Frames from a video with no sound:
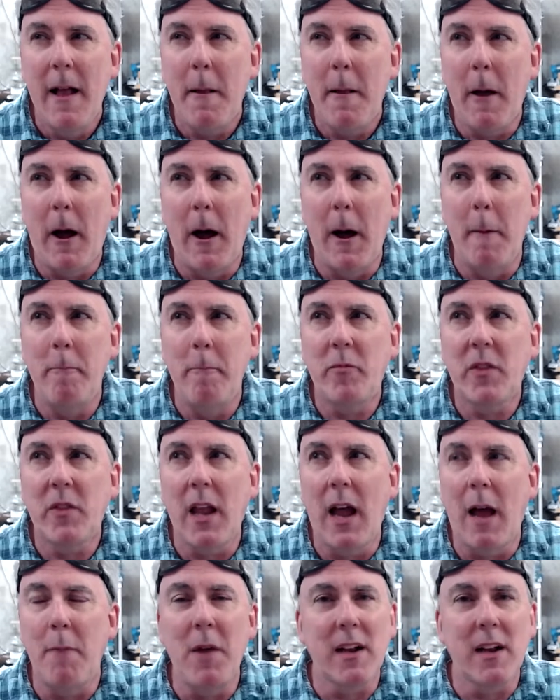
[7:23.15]
I'm
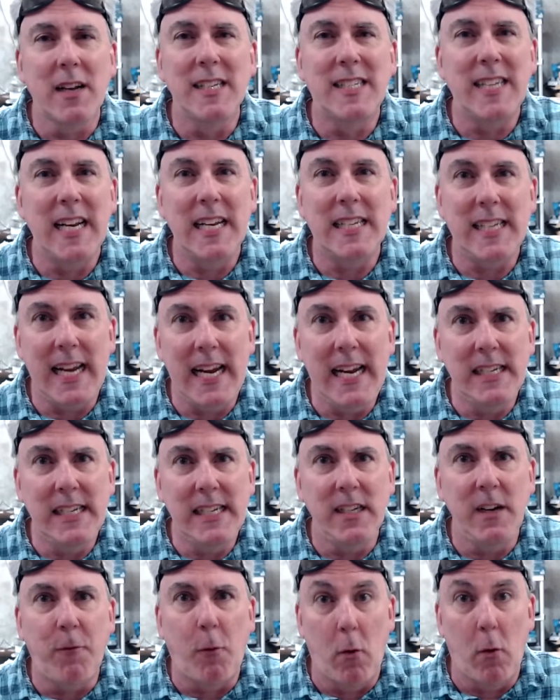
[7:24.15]
not going to say it's
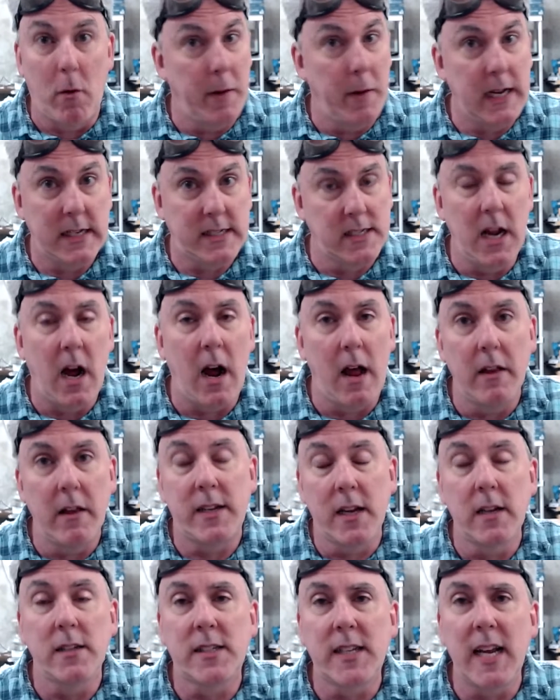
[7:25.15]
easy for me. It's not. It
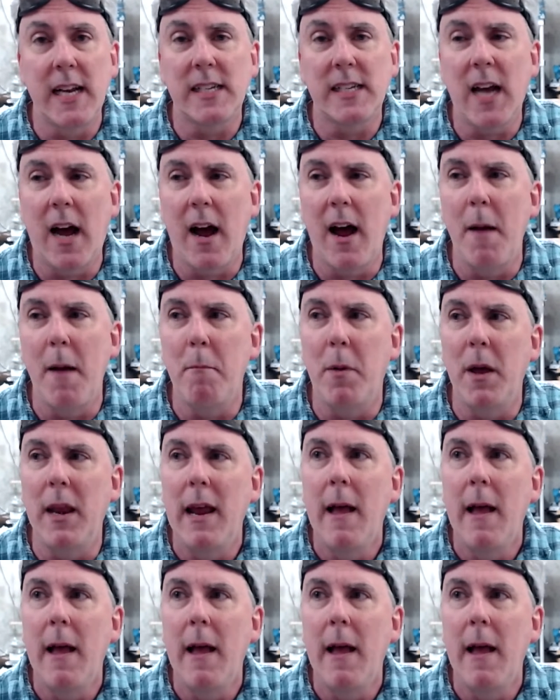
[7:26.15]
does take time, but